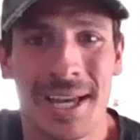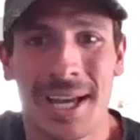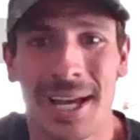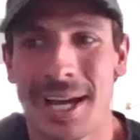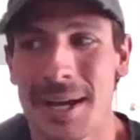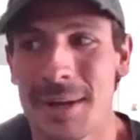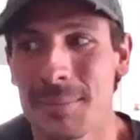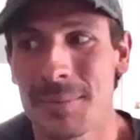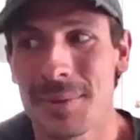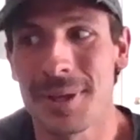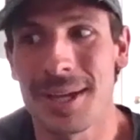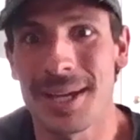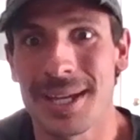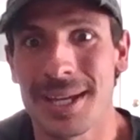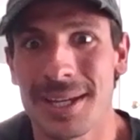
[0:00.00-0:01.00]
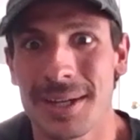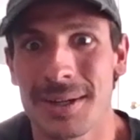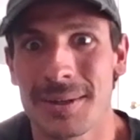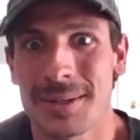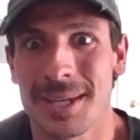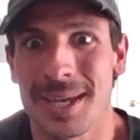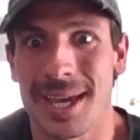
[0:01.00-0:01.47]
I'm like,
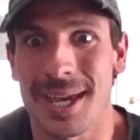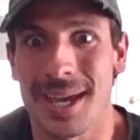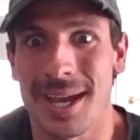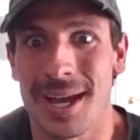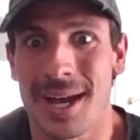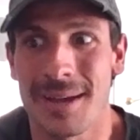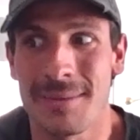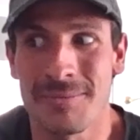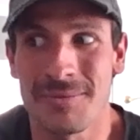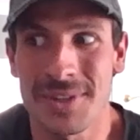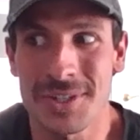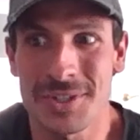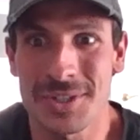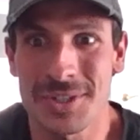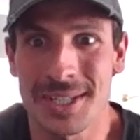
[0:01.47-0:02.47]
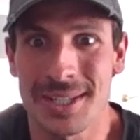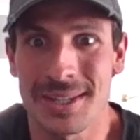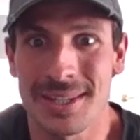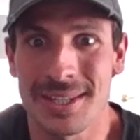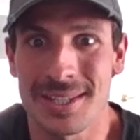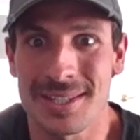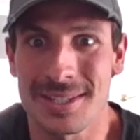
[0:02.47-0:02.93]
okay, I'm fishing in
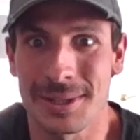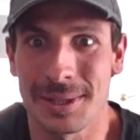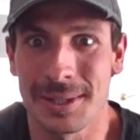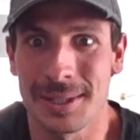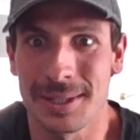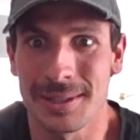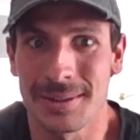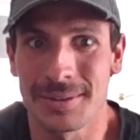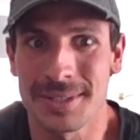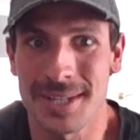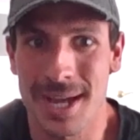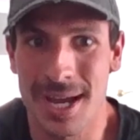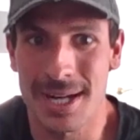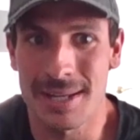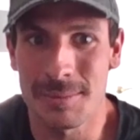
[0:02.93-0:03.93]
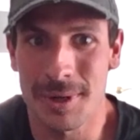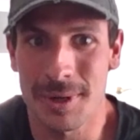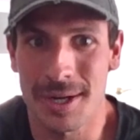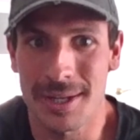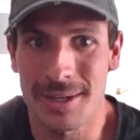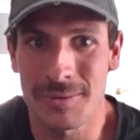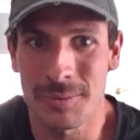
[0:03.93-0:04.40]
this little tiny
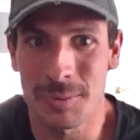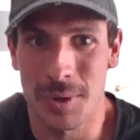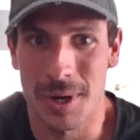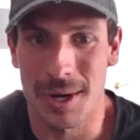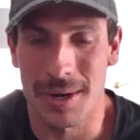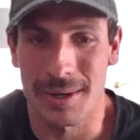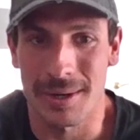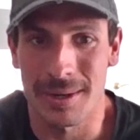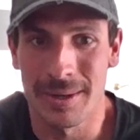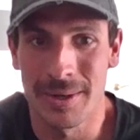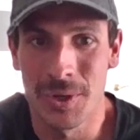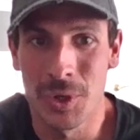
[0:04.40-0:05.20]
body of water